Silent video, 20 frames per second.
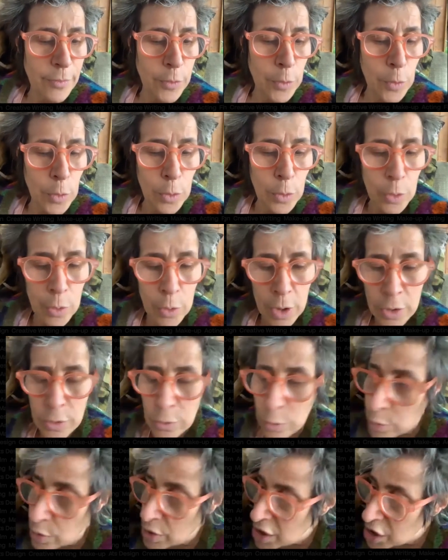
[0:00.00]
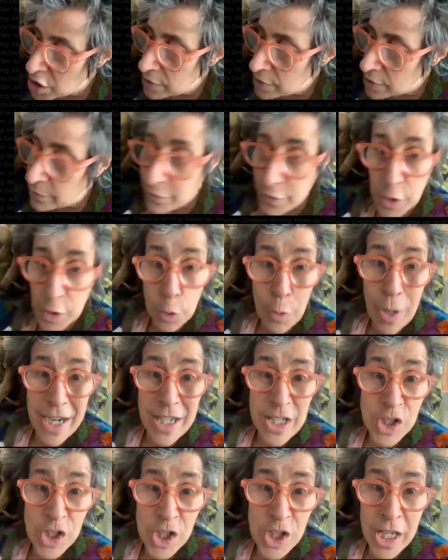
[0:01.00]
for an audition for
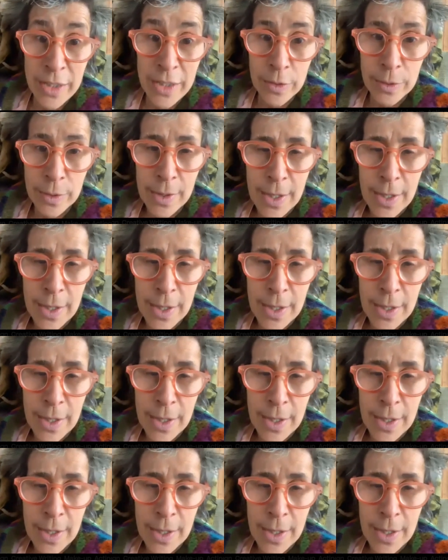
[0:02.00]
Grange Hill.